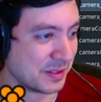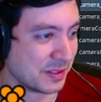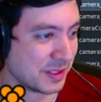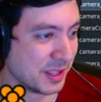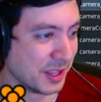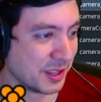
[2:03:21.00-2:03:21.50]

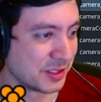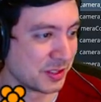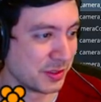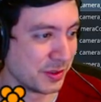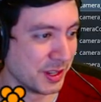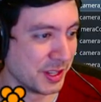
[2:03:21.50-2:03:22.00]
Thanks,
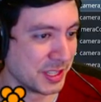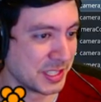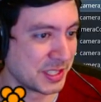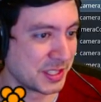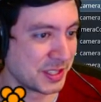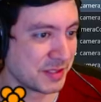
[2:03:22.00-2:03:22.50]

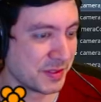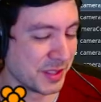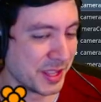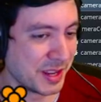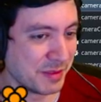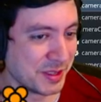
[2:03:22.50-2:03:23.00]
Twitch, for
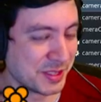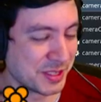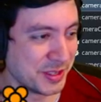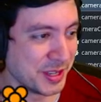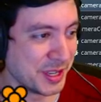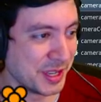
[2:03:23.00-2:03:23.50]
letting me
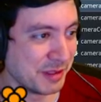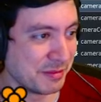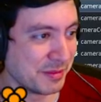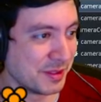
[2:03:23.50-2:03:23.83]
stream.